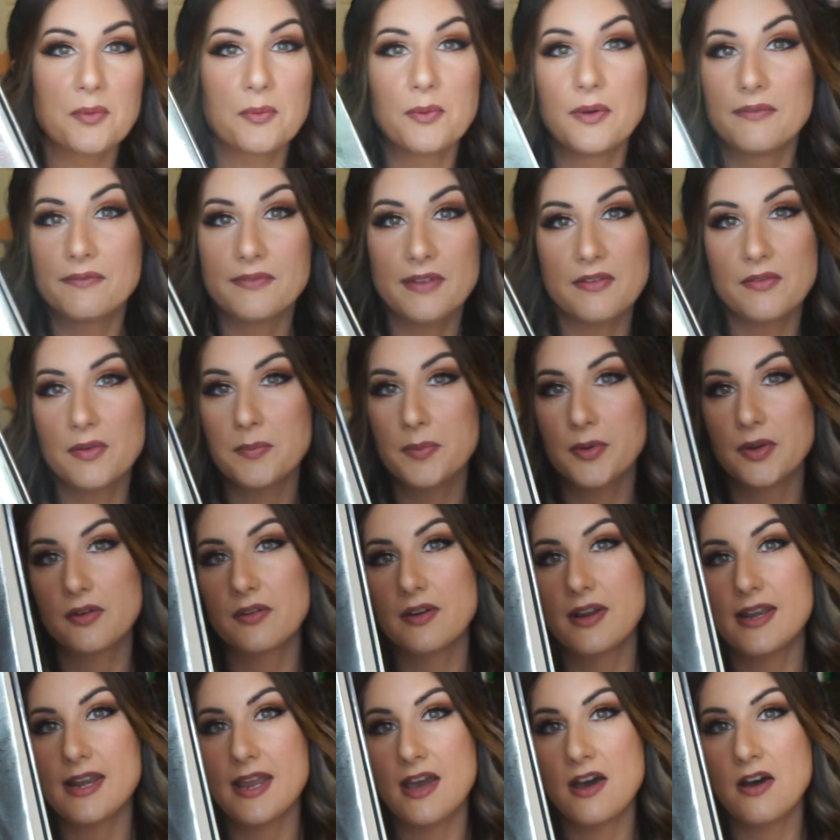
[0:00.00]
one favorite book
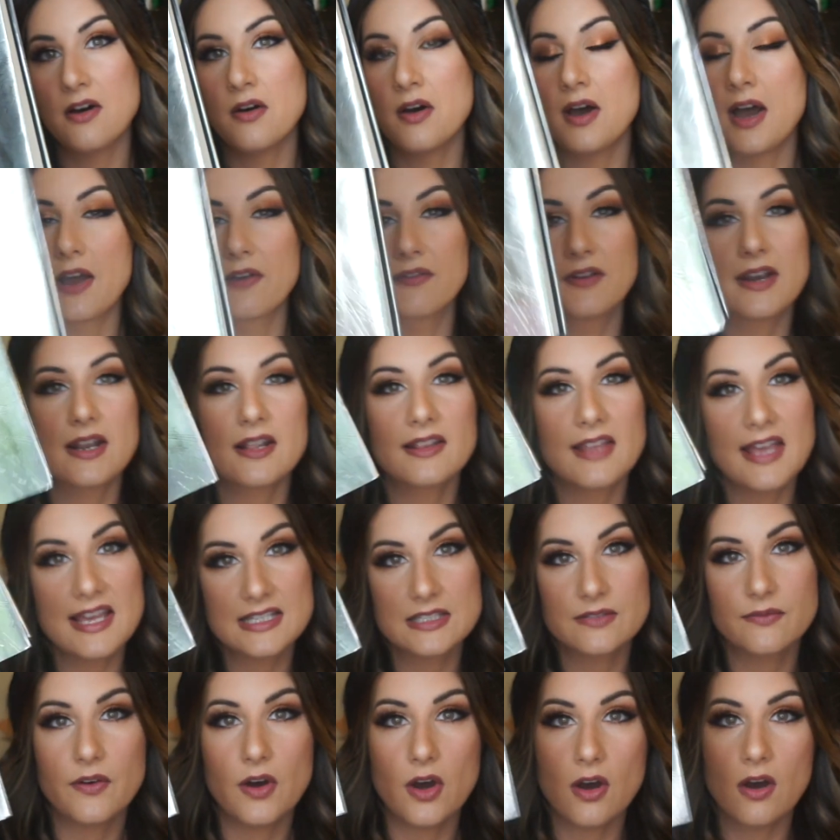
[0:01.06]
right now. I read it
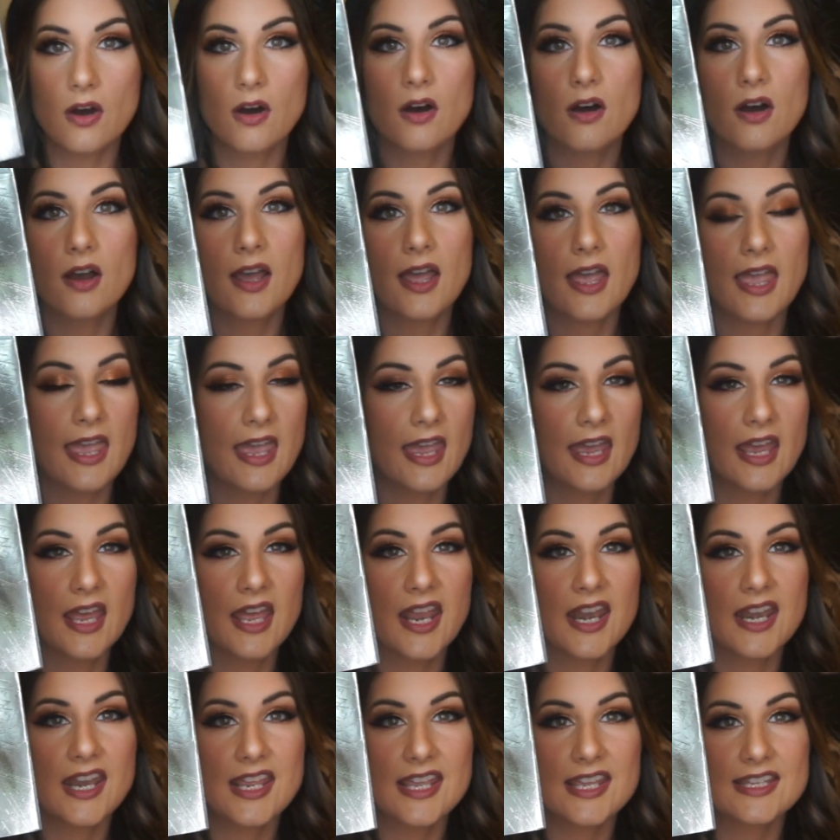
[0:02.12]
last fall
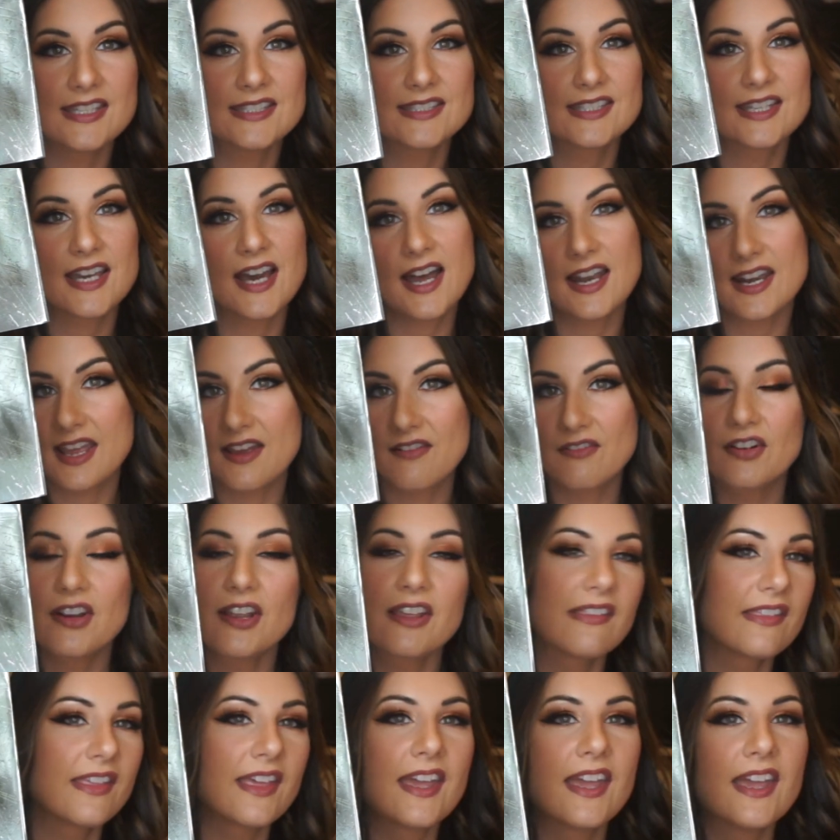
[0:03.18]
and it's got
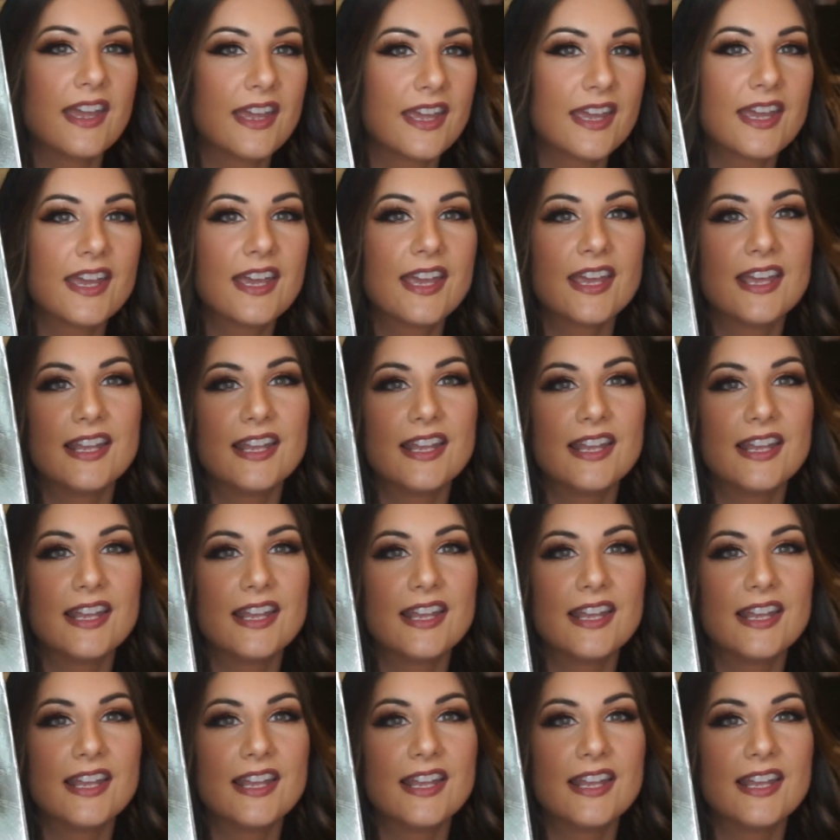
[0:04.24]
everything.